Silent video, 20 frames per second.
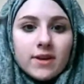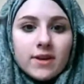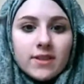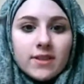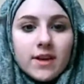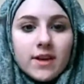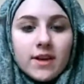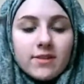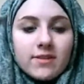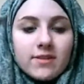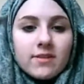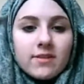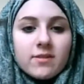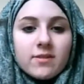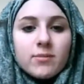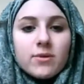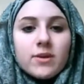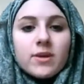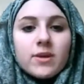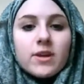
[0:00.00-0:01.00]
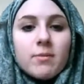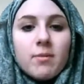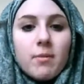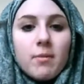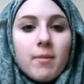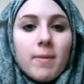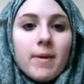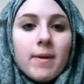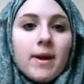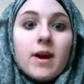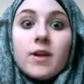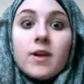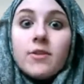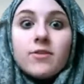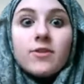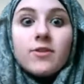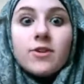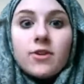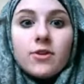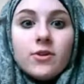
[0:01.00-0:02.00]
Catholicism, really, but my
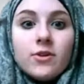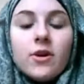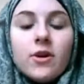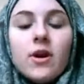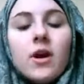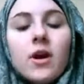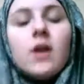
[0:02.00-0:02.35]
parents do.